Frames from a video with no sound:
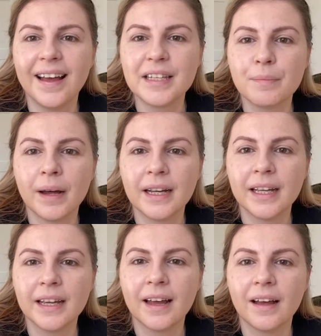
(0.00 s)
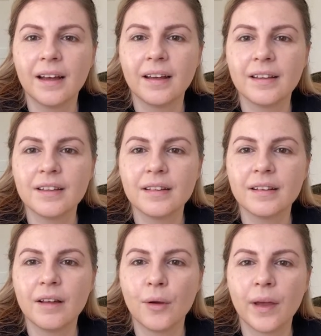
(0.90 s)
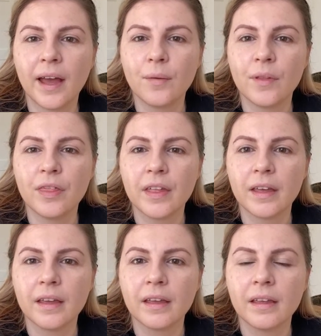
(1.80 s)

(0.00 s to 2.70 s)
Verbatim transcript: is Manny uh, okay with the